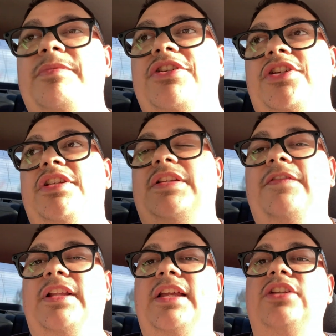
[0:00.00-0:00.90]
permission and
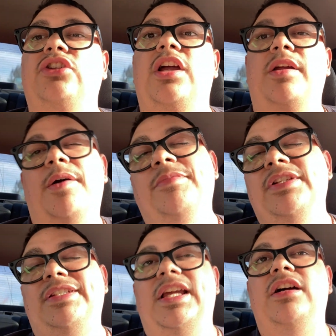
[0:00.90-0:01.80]
stuff like that, so I'm
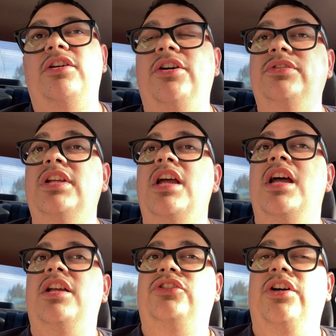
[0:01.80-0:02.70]
gonna see how it goes.
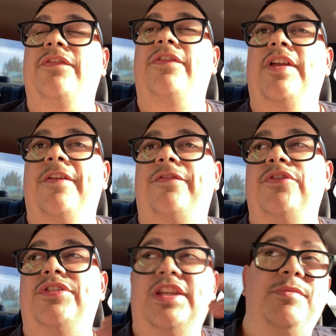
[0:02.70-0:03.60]
So if
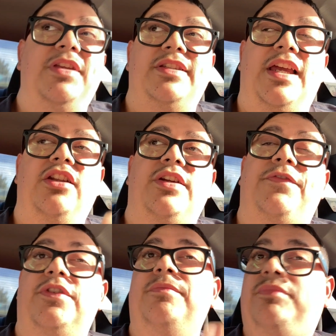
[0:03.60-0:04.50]
you see me inside looking
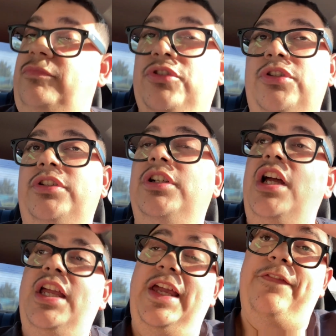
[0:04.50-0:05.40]
for them, cool.
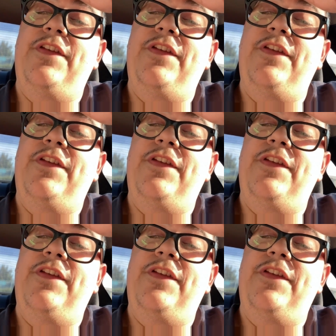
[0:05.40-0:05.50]
If